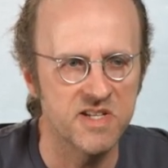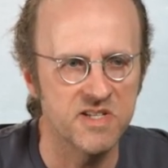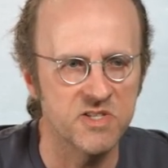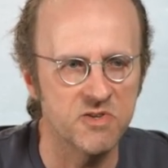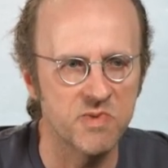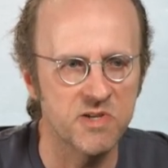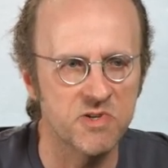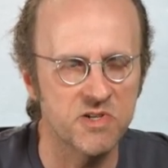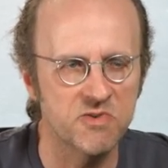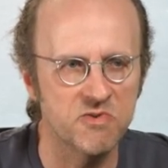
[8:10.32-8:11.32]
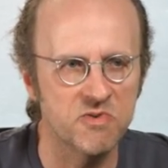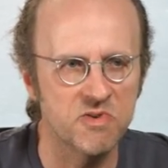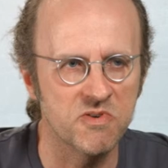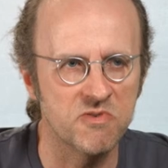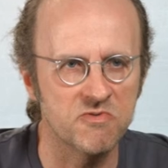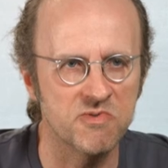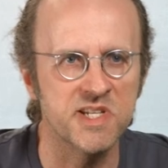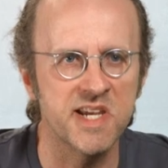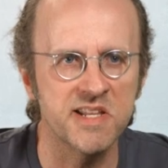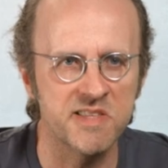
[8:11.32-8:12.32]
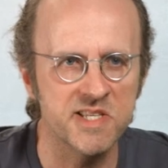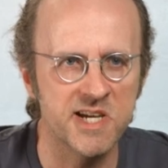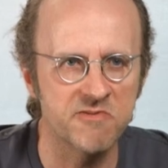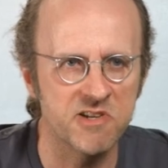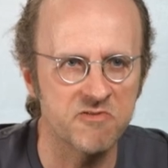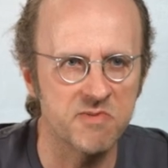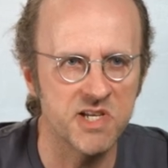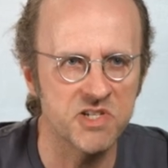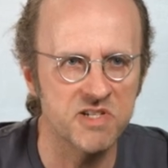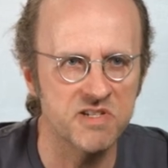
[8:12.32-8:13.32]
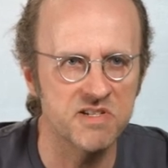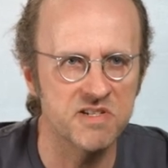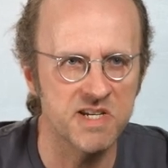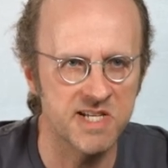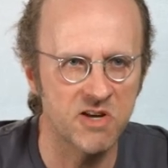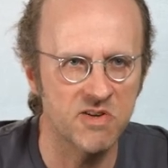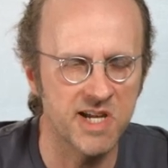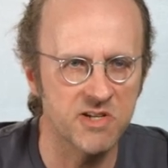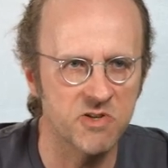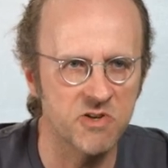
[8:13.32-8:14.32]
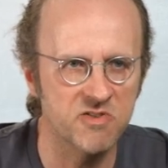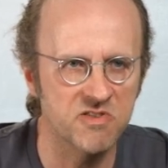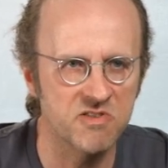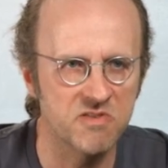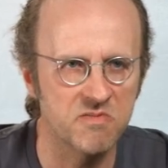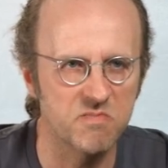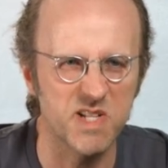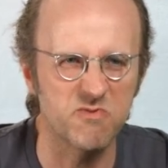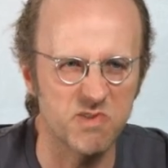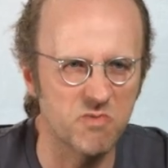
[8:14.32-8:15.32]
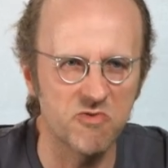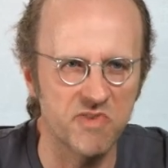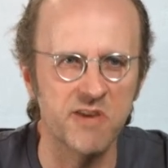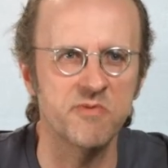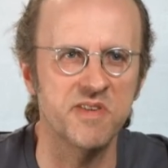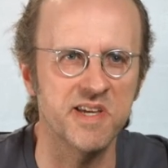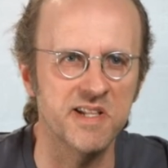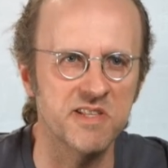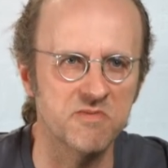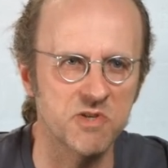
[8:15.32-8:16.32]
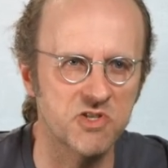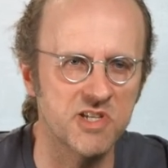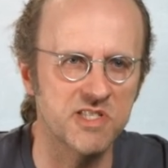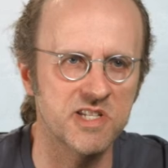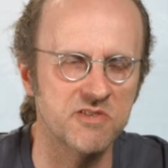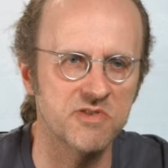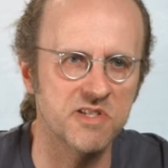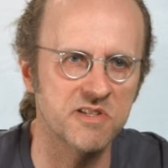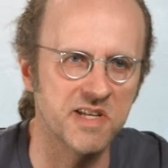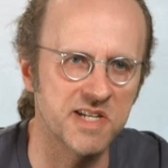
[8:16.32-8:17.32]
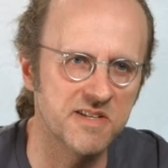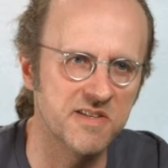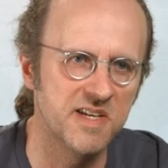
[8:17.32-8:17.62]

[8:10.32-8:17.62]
So we want to retain this kind of information in our light curves, but remove everything else. We're just interested in that.